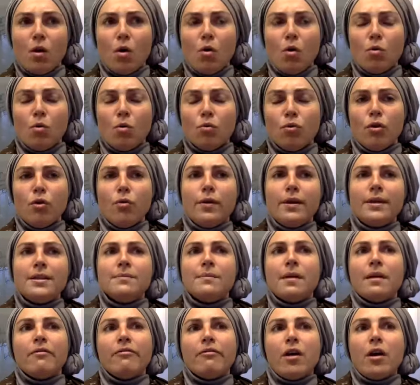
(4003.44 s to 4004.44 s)
oh no, he's
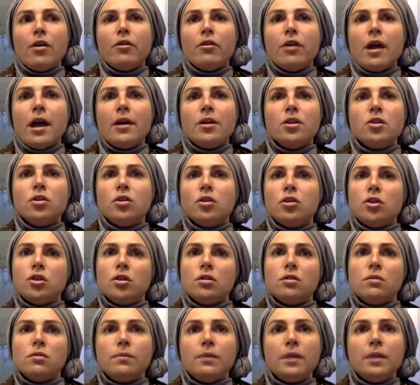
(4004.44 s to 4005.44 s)
my father, I should
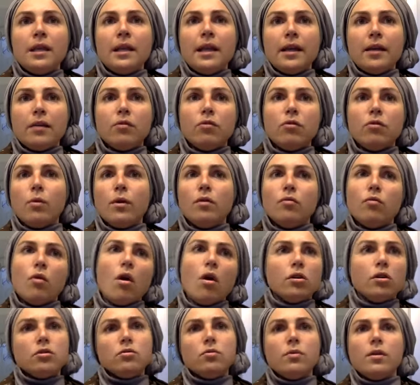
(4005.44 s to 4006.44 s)
just be like throwing
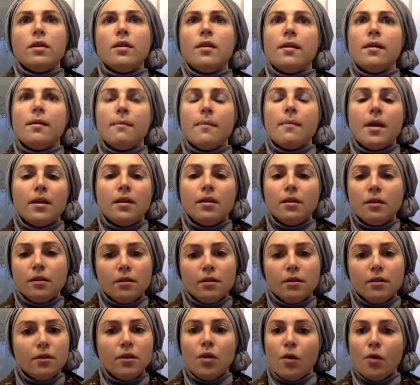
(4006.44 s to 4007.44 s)
rocks with him and,
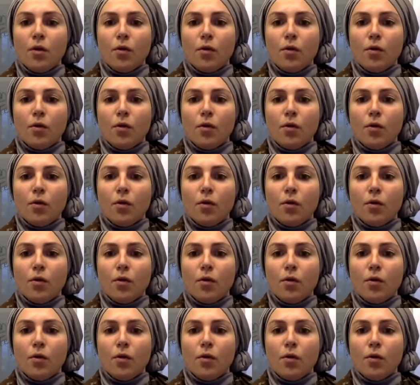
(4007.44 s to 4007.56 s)
you know,